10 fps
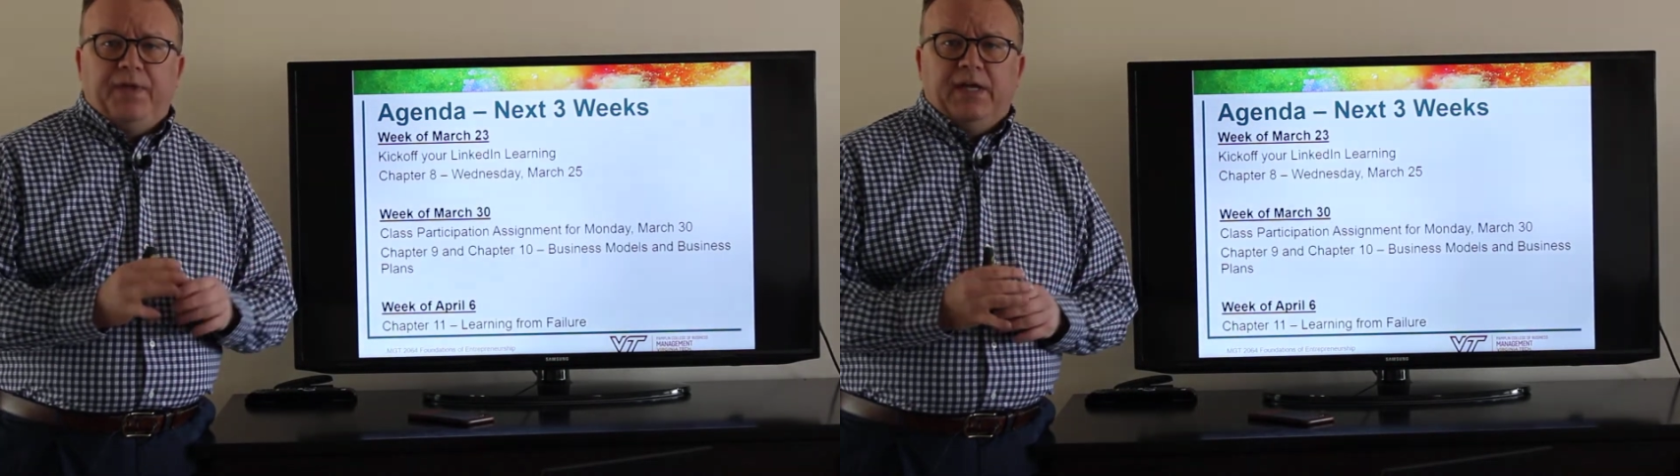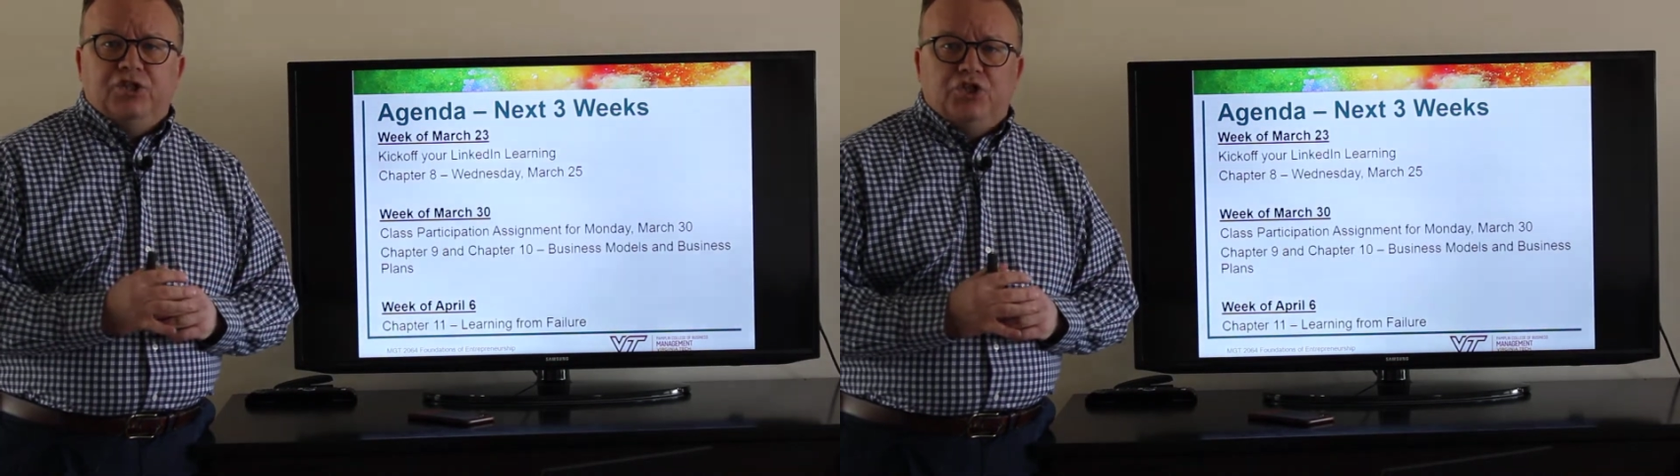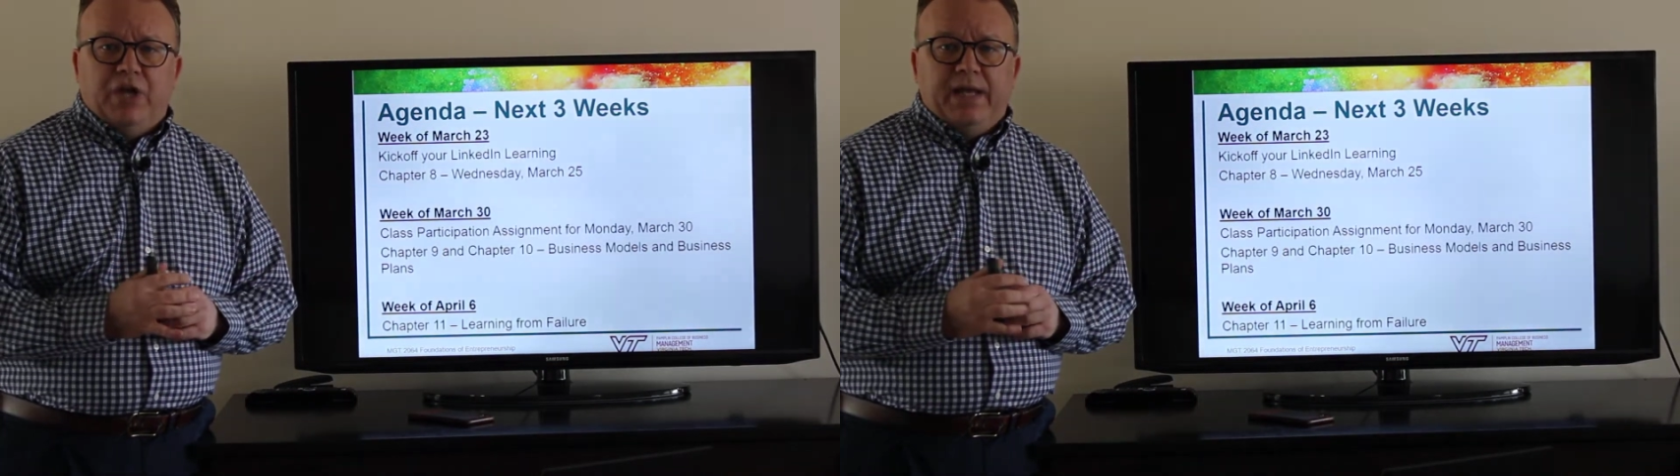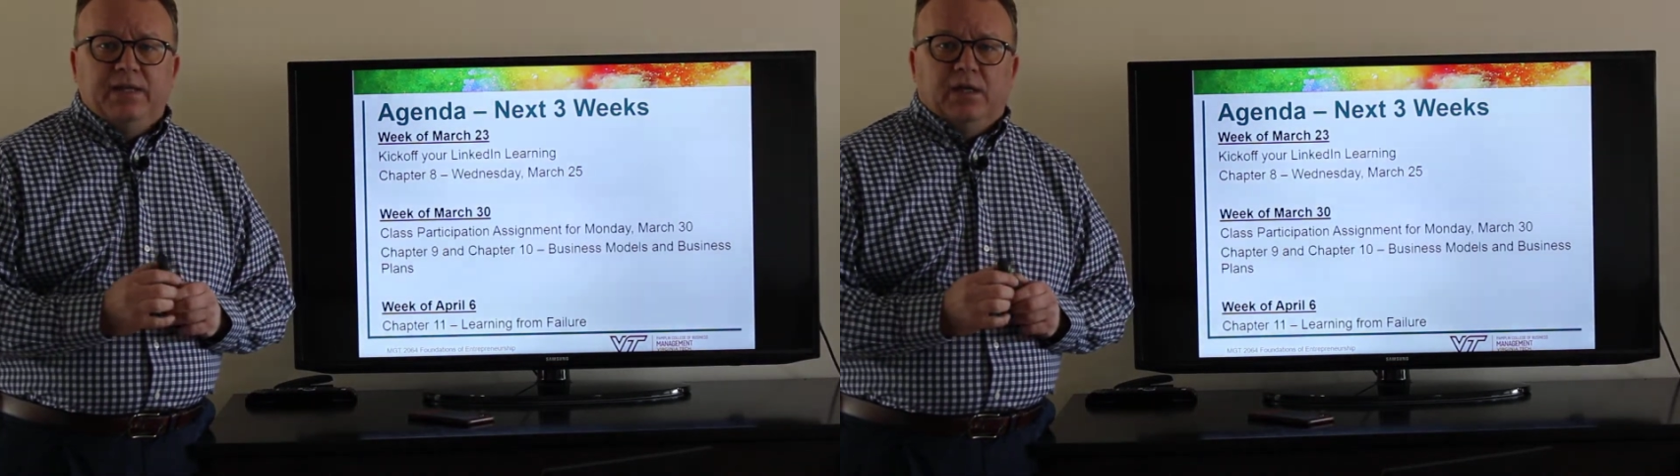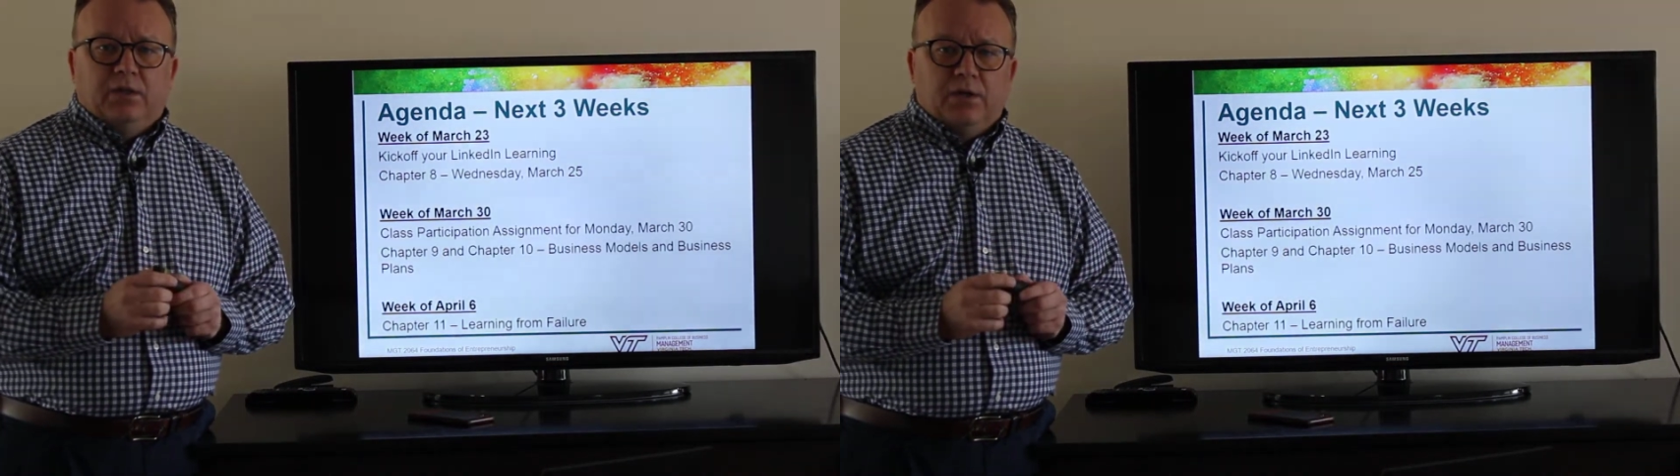the
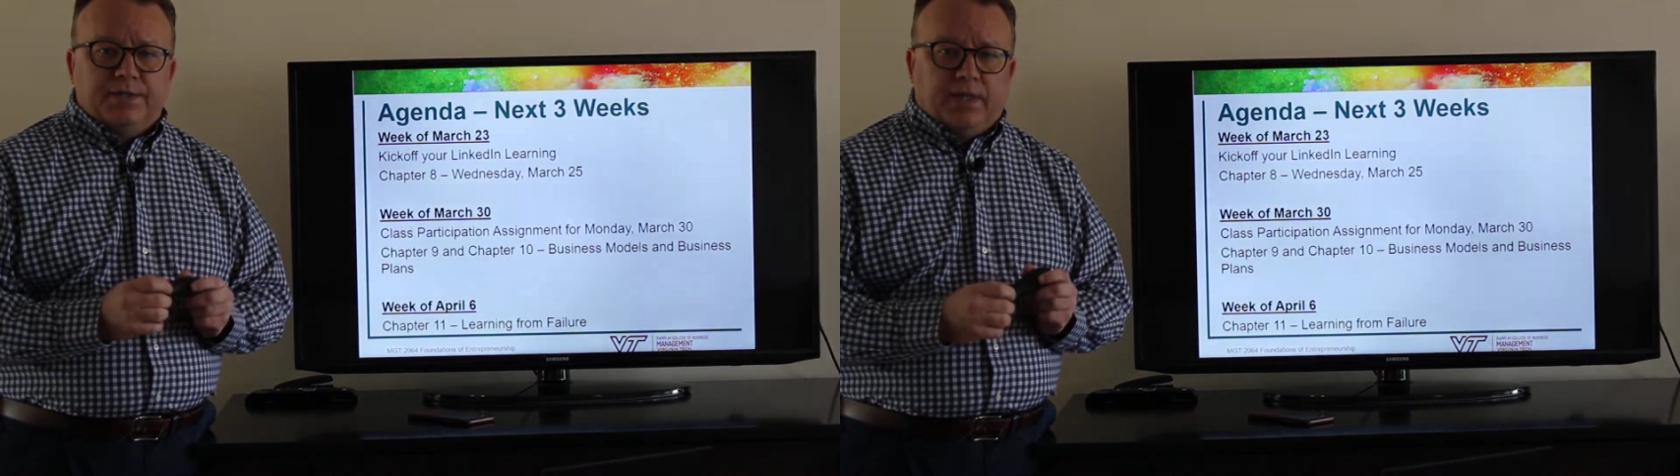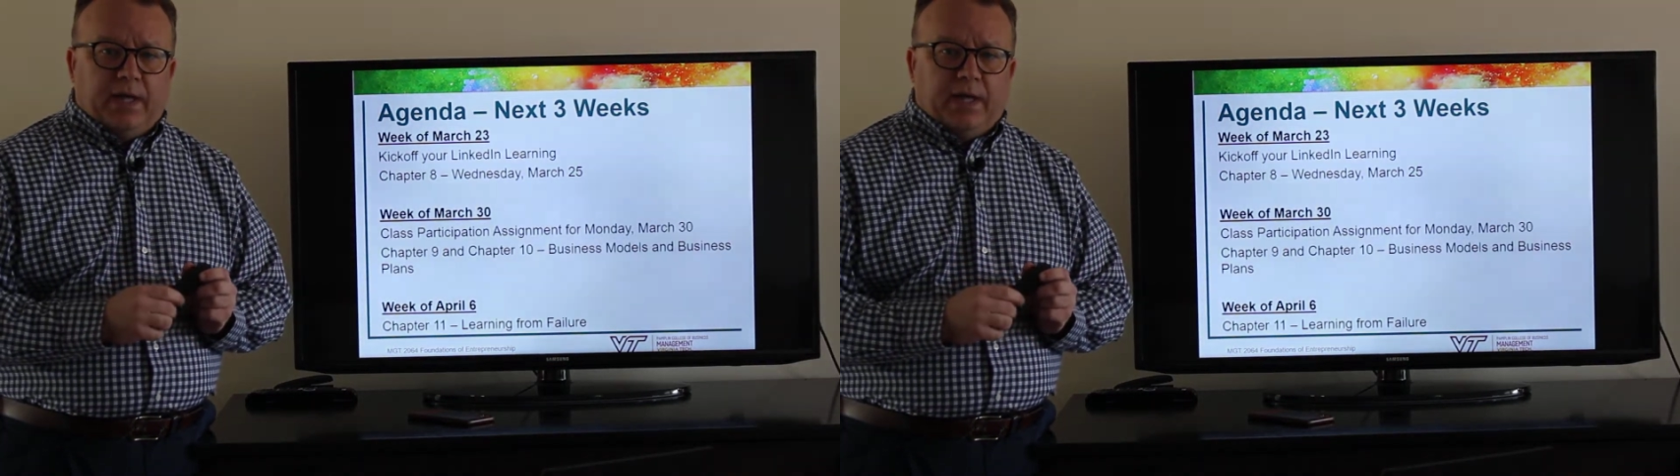agenda looks